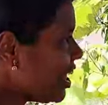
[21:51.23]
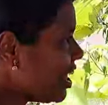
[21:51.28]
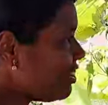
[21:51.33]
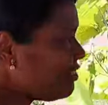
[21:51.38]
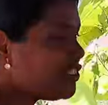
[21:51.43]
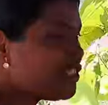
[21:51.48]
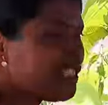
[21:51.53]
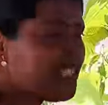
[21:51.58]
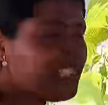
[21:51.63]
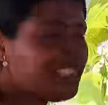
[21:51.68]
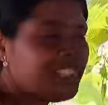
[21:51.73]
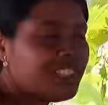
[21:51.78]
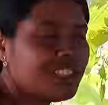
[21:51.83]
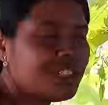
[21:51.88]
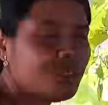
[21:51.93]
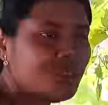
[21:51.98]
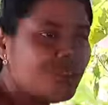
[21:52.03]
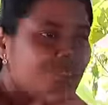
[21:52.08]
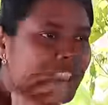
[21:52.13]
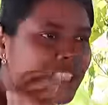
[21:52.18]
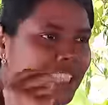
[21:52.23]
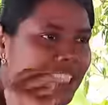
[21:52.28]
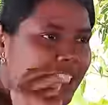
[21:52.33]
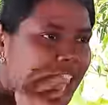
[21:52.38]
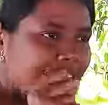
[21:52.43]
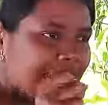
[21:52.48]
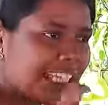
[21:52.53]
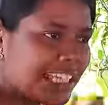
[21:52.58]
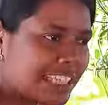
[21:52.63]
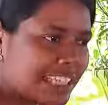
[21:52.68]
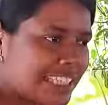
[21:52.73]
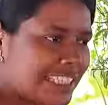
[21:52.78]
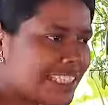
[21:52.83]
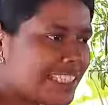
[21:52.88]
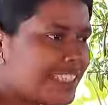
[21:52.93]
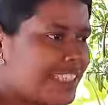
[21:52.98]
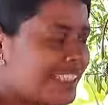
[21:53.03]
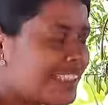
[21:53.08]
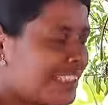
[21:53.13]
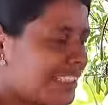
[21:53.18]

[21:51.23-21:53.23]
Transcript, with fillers: If Jesus could see instant